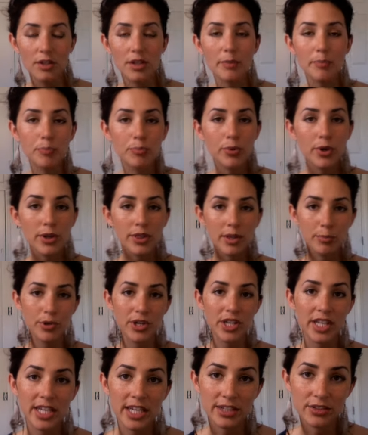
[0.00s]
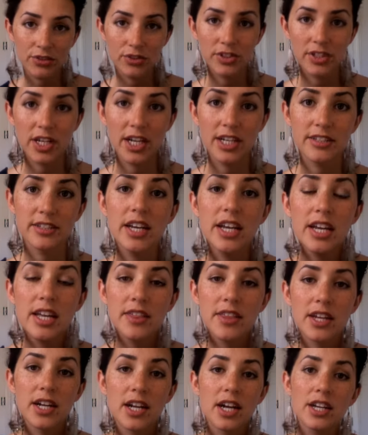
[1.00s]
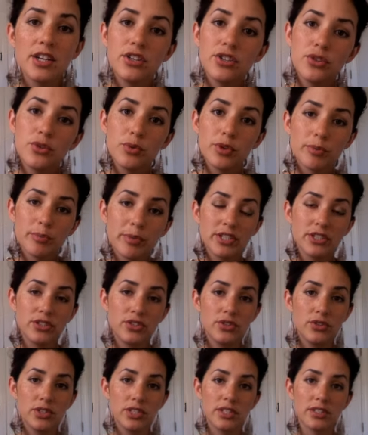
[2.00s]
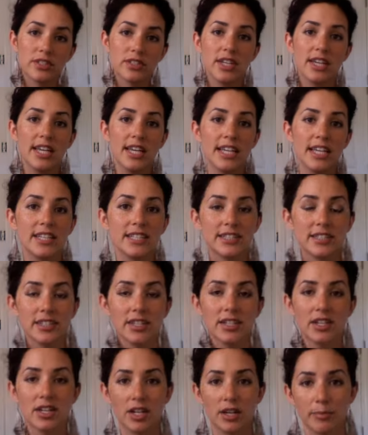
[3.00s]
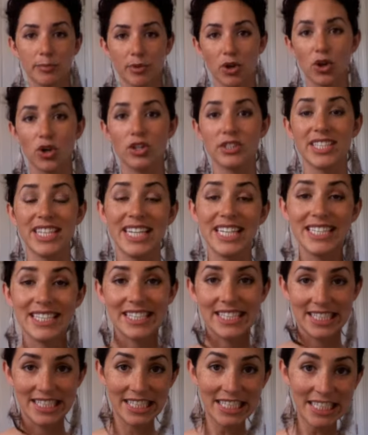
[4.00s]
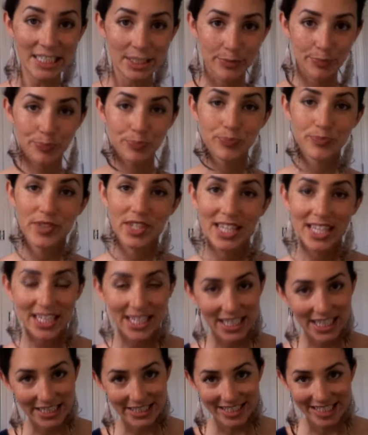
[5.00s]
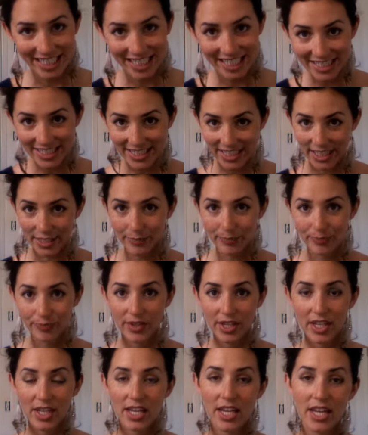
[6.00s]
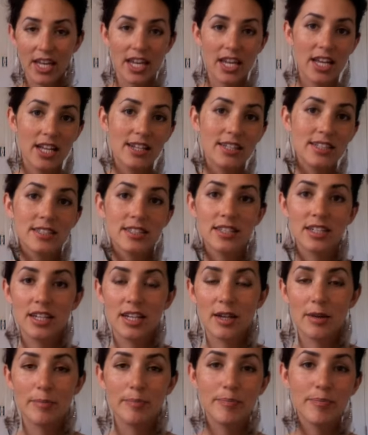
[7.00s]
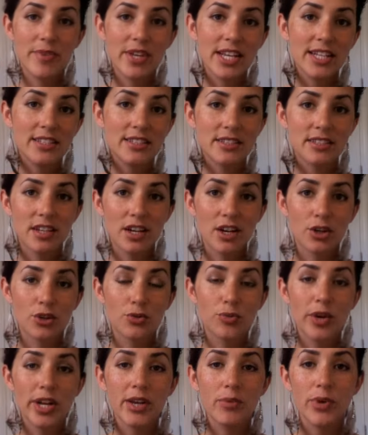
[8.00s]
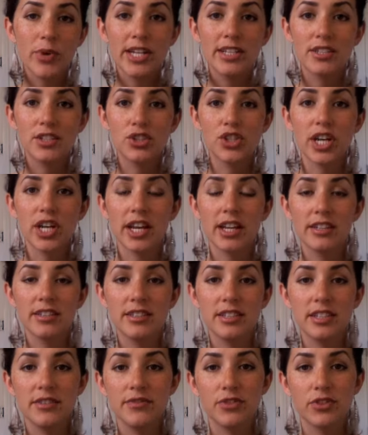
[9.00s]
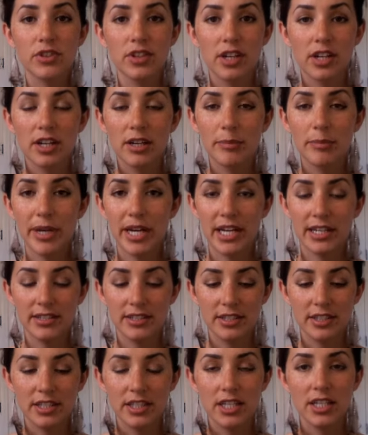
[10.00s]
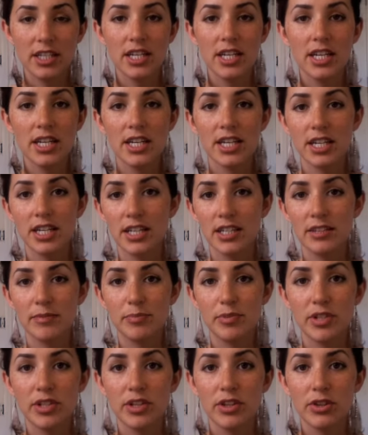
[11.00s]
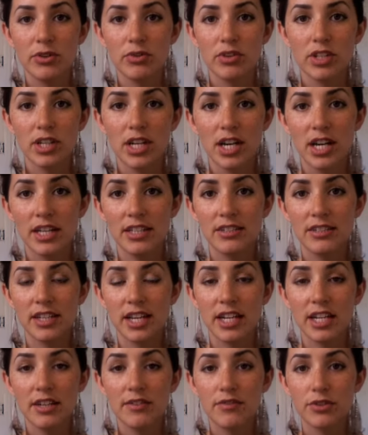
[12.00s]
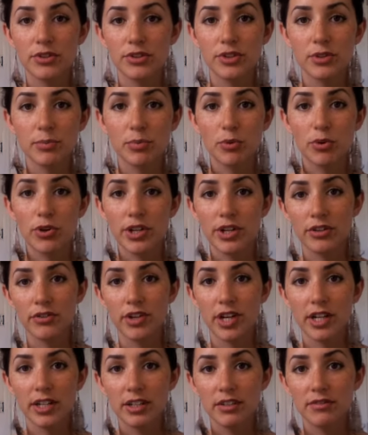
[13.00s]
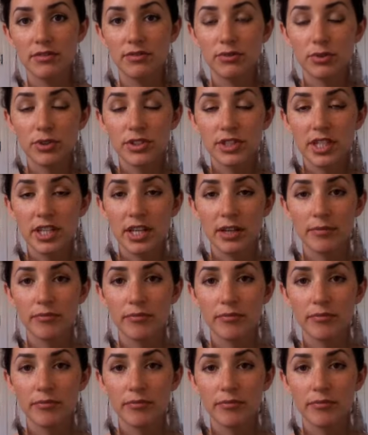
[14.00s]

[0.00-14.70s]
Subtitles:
The breathing exercise that I do with my students is called hissing. Yes, hissing. And it's a great way to check and see if your lung capacity is being utilized and if you're supporting correctly for singing.